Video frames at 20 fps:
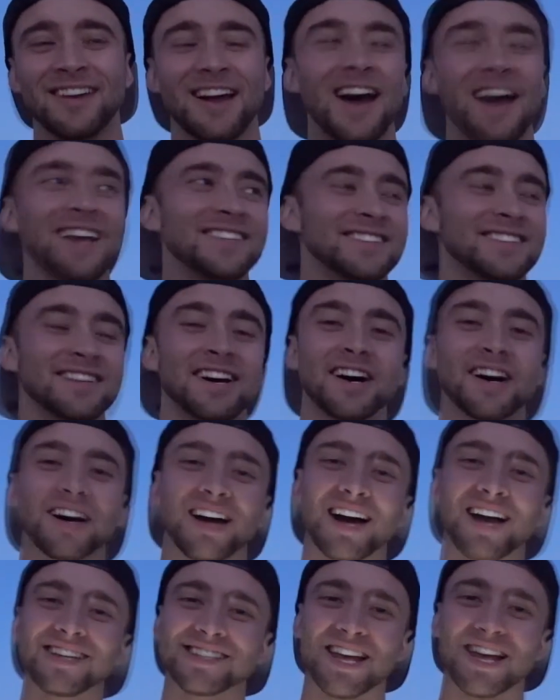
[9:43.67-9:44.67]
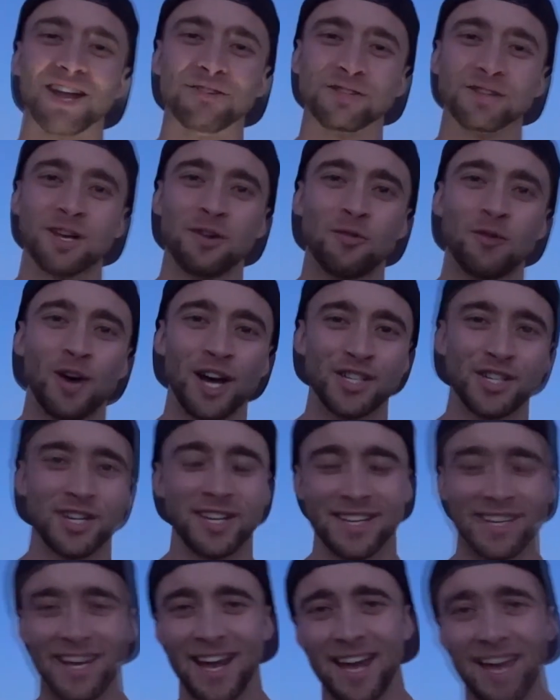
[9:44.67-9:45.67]
I suck. I said I was gonna watch it
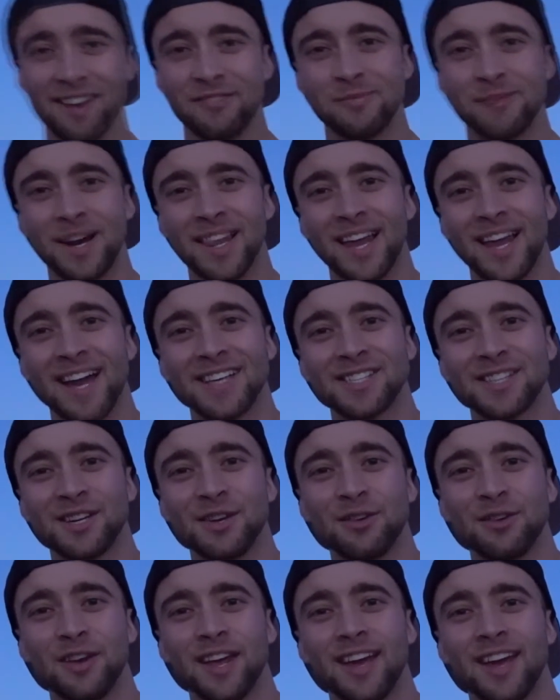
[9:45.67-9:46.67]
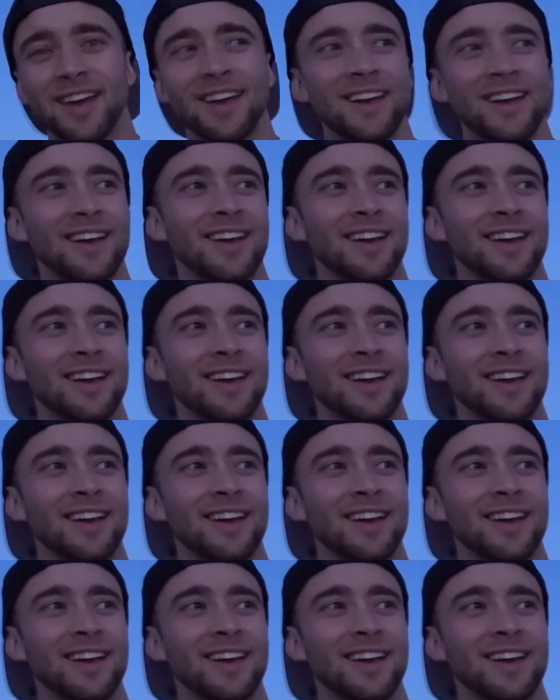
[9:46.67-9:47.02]
at the end of my last Q&A,